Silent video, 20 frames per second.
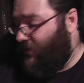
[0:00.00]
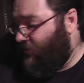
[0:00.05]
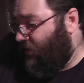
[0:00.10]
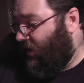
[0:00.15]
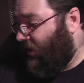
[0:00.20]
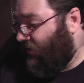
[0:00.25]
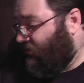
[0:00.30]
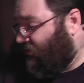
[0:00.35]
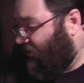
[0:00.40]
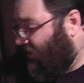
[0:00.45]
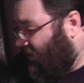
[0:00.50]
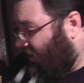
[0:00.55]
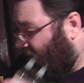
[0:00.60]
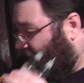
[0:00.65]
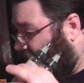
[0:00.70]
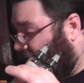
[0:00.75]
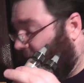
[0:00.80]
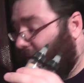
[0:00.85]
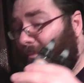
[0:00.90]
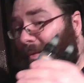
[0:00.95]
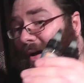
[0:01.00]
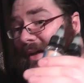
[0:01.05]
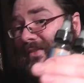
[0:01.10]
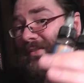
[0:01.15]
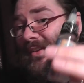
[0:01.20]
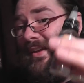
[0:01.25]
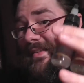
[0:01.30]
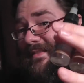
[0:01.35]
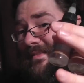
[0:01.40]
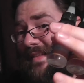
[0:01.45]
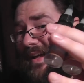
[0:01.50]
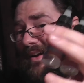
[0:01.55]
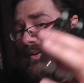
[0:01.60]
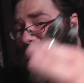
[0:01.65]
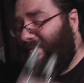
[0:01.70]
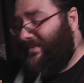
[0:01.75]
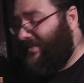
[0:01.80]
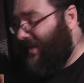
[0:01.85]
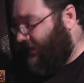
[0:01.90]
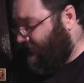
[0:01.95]
Crush are amazing, and they
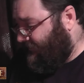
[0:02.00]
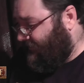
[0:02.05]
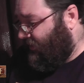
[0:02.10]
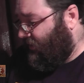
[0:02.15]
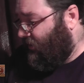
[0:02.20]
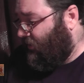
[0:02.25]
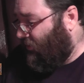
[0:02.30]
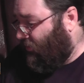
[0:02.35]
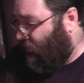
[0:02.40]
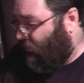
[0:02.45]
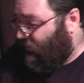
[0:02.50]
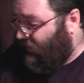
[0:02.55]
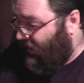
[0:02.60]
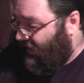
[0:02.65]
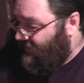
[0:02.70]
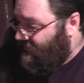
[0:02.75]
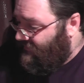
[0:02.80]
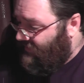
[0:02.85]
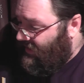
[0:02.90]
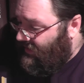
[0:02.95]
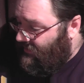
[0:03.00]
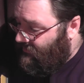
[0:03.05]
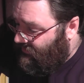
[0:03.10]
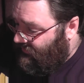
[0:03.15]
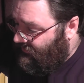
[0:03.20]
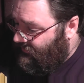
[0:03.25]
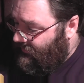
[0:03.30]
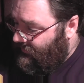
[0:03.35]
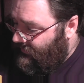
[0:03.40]
are definite all-day vapes.